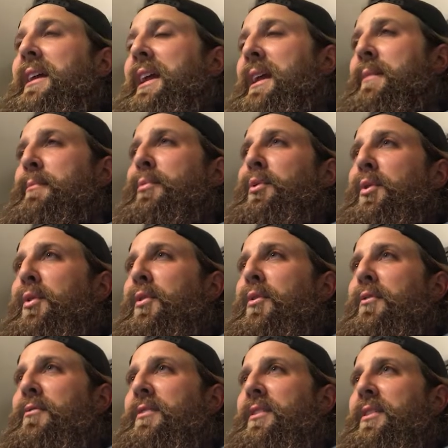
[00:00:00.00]

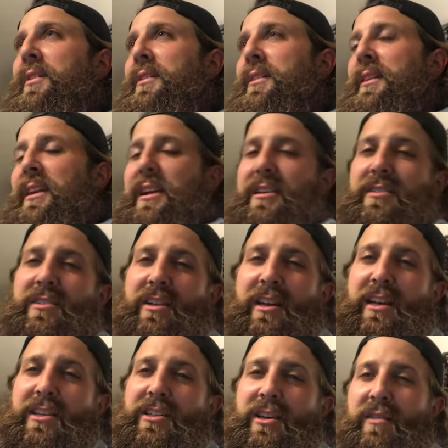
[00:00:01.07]
improved
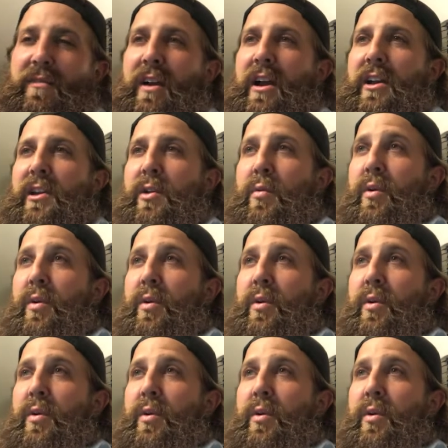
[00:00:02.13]
insulation value,